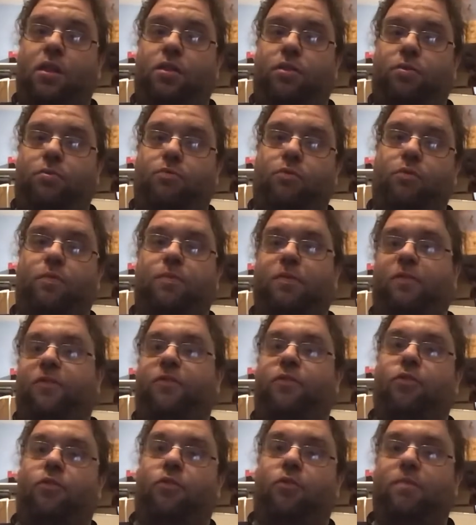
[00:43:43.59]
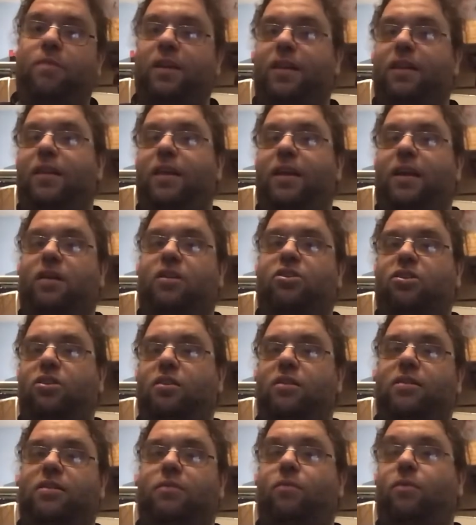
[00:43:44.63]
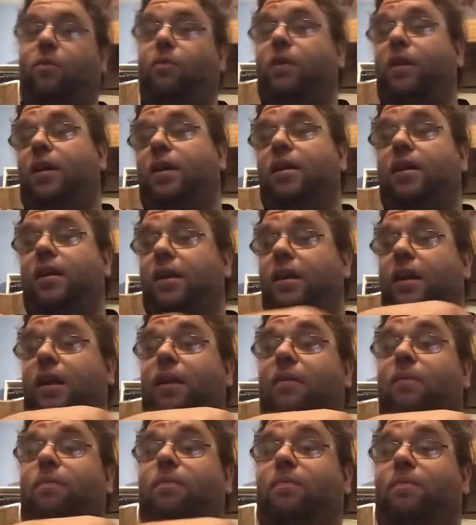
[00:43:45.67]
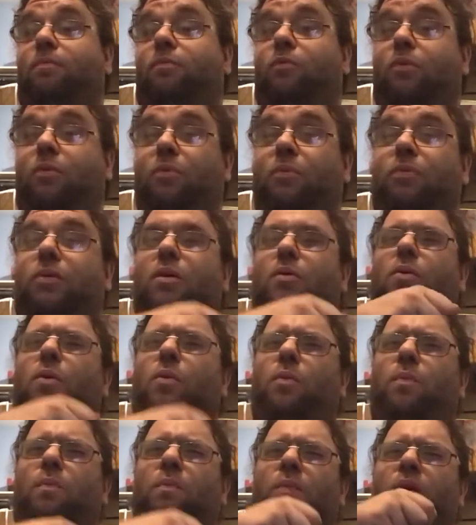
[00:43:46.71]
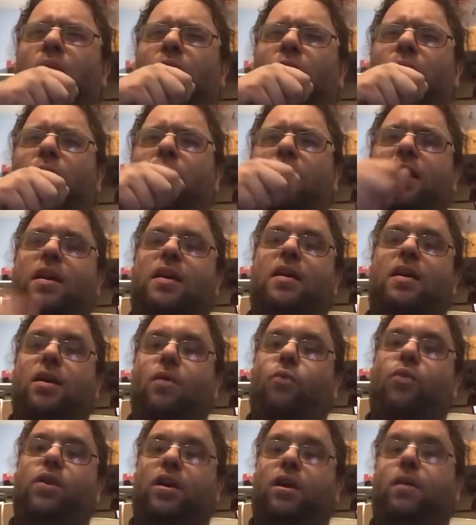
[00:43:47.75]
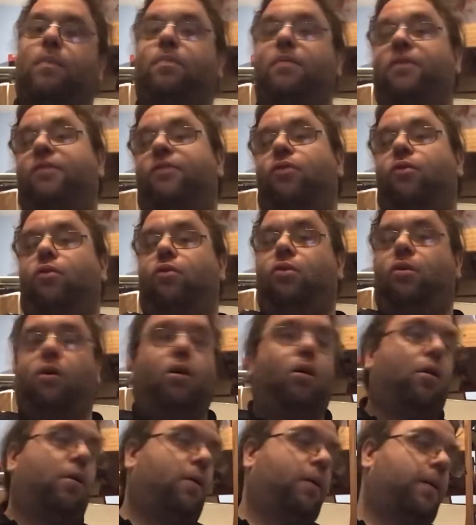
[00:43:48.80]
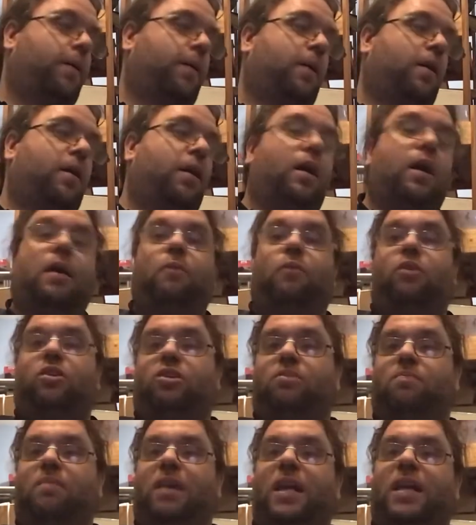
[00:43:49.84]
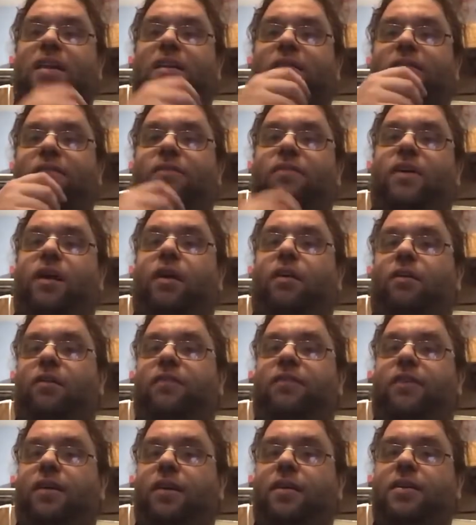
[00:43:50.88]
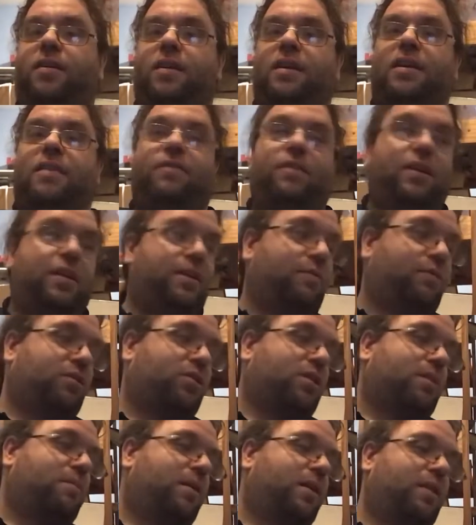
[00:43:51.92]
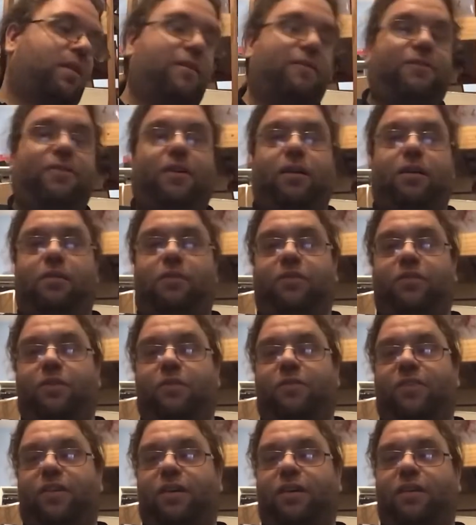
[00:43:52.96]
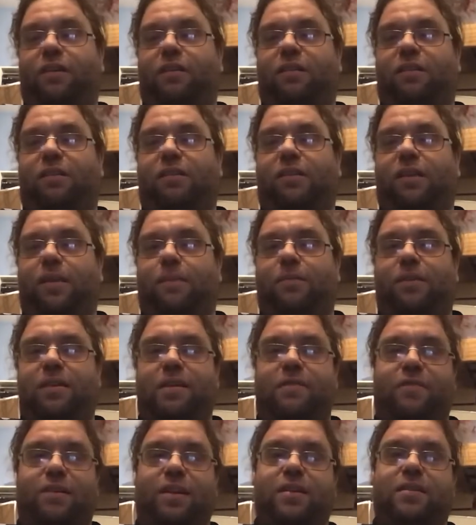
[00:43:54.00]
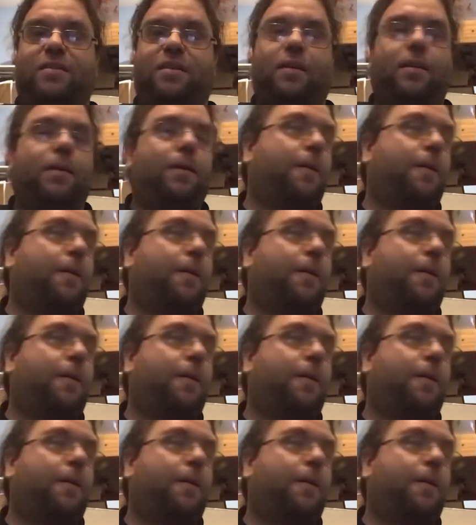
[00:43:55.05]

through performing the actions that were weakening it, that were making it weaker before, which makes the final fight which can make the final few steps even easier.